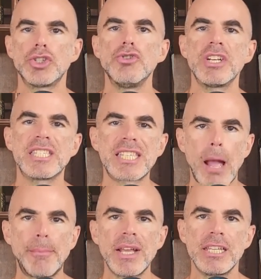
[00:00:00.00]
you could
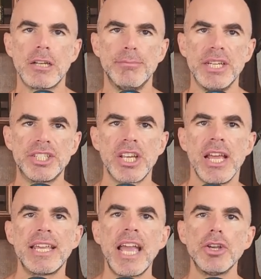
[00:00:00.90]
stop being a little bitch,
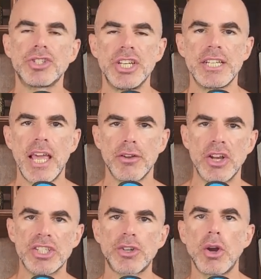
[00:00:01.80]
get your shit together, and
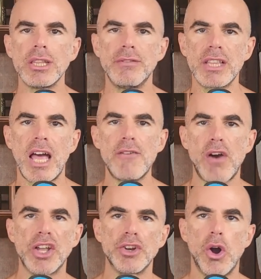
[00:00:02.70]
start living life
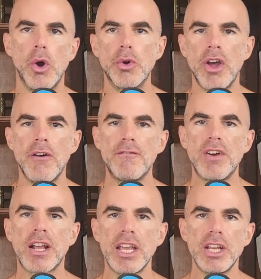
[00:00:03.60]
on your own
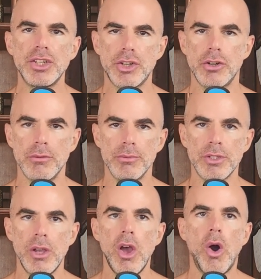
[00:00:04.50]
fucking terms,
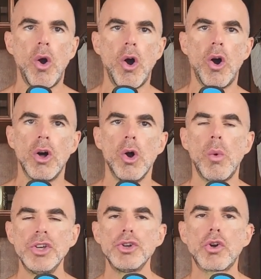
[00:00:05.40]
all
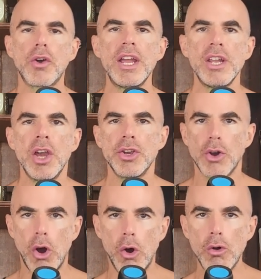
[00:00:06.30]
while you create your
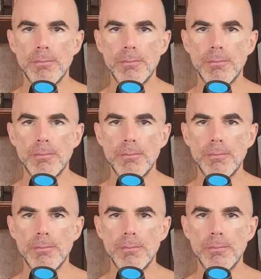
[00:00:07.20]
own